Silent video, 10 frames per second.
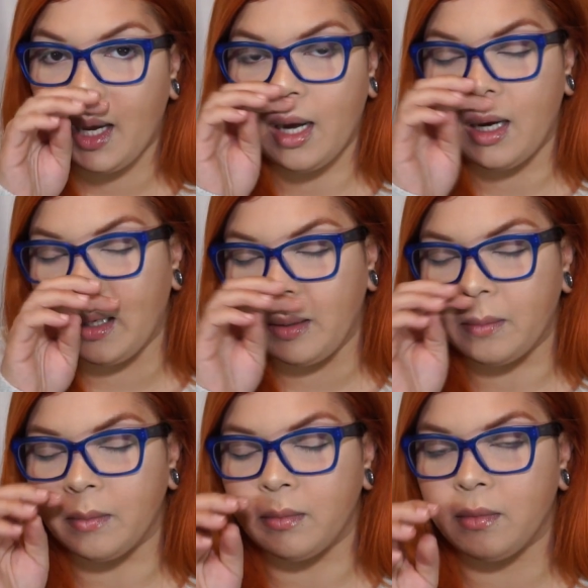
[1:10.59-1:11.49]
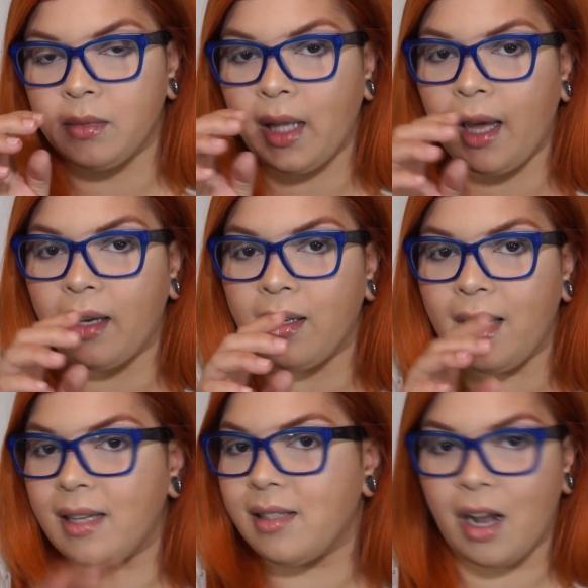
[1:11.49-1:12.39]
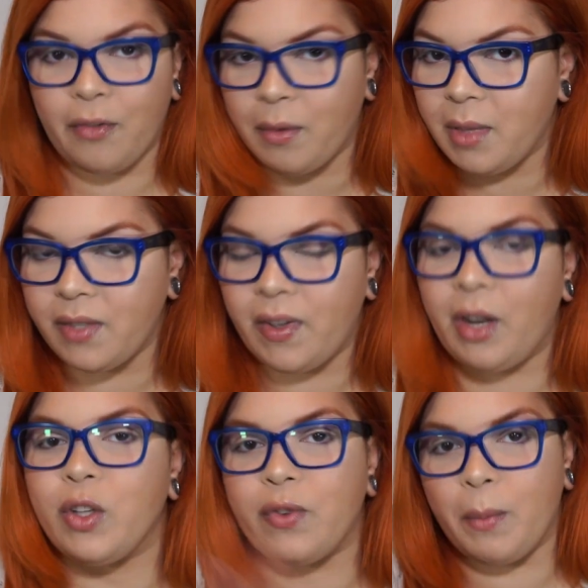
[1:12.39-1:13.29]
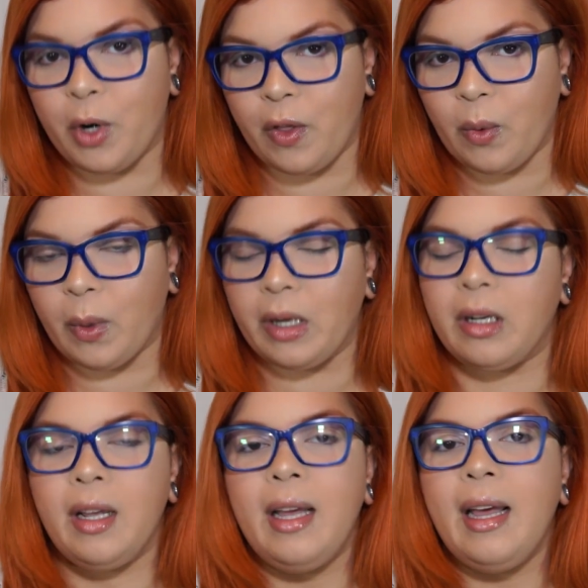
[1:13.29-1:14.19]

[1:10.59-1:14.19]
that is not from this video, it's from another one,